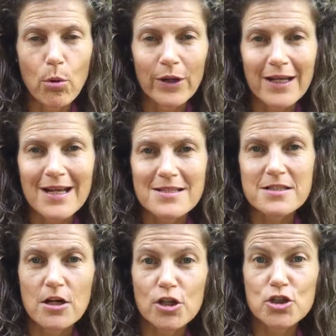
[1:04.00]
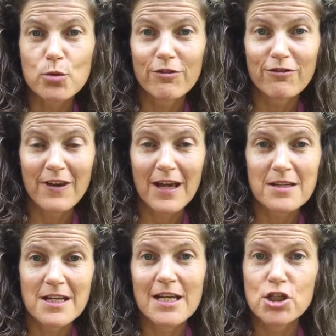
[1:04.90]
point, it starts to
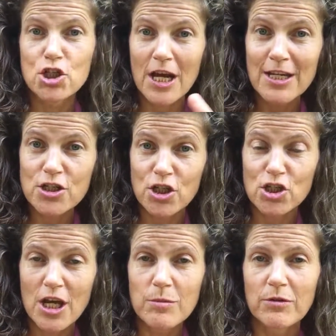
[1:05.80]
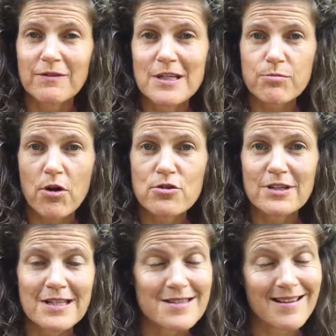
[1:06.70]
affect and change the shape of these
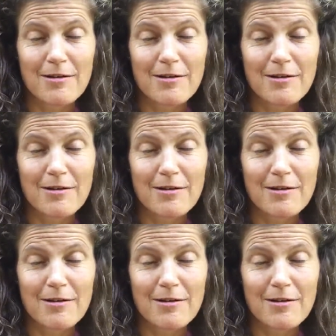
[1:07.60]
proteins,